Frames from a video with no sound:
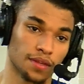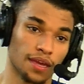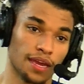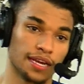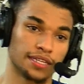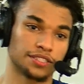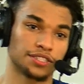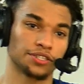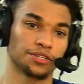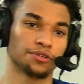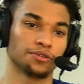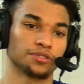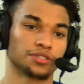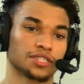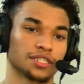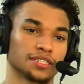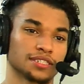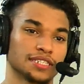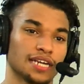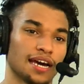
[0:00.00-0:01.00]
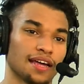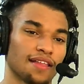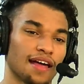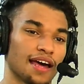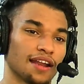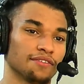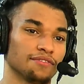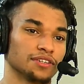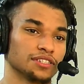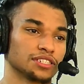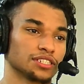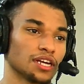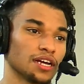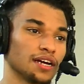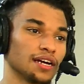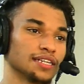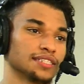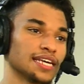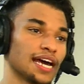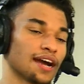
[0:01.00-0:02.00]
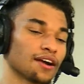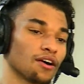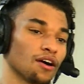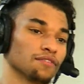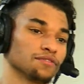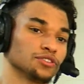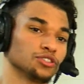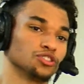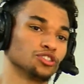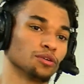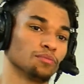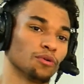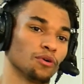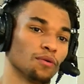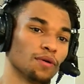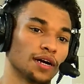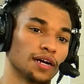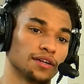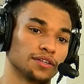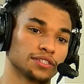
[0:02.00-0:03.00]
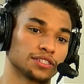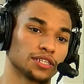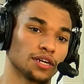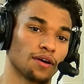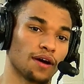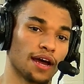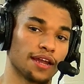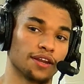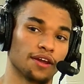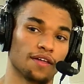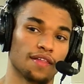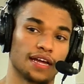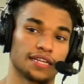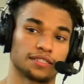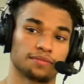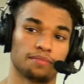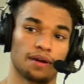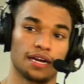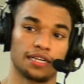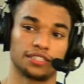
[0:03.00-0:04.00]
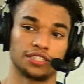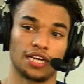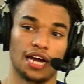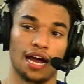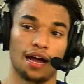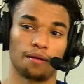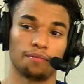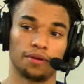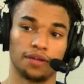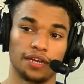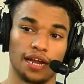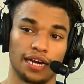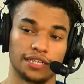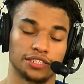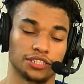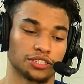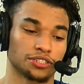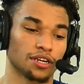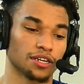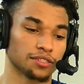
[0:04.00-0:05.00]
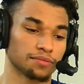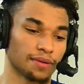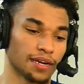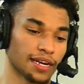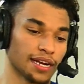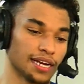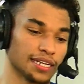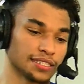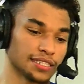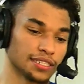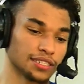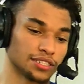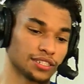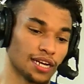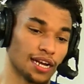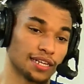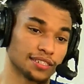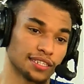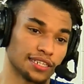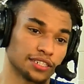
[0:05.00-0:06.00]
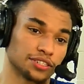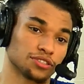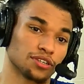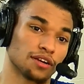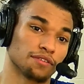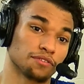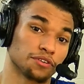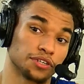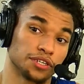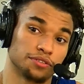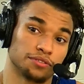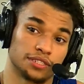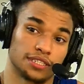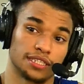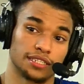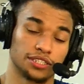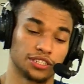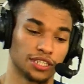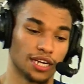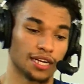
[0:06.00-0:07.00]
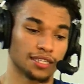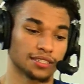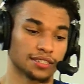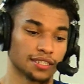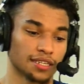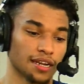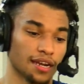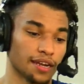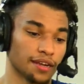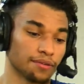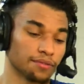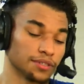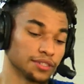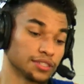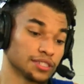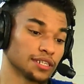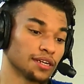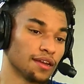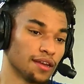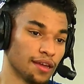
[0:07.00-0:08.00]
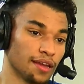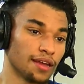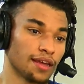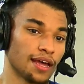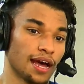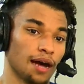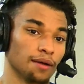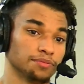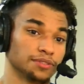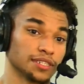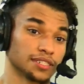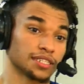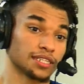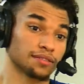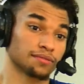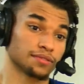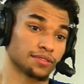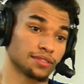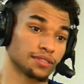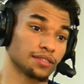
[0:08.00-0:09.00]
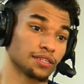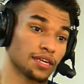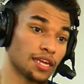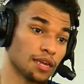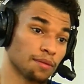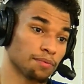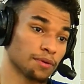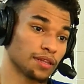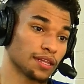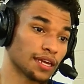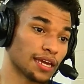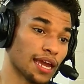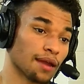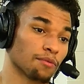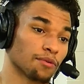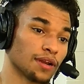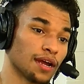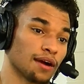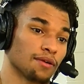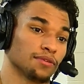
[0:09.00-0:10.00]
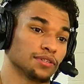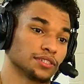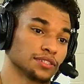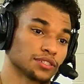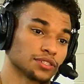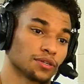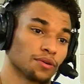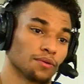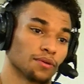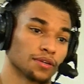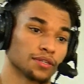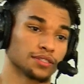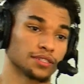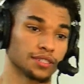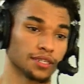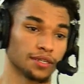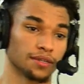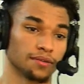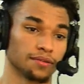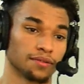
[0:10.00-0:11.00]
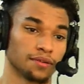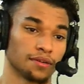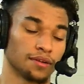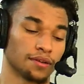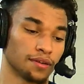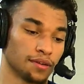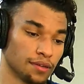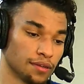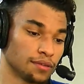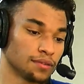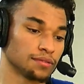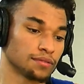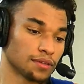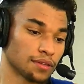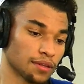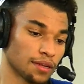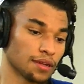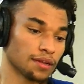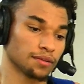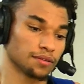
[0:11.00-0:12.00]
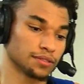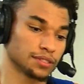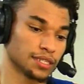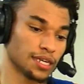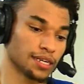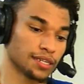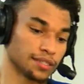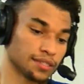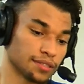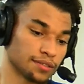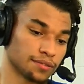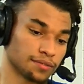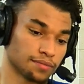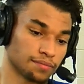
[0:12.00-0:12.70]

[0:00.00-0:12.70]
It's huge because not a lot of us uh, attack off the dribble well, so I know that's my job, and I just trust my guys to hit shots. Like Trevor, he was hitting shots tonight, which helped us keep in the game when I wasn't scoring, so it was nice.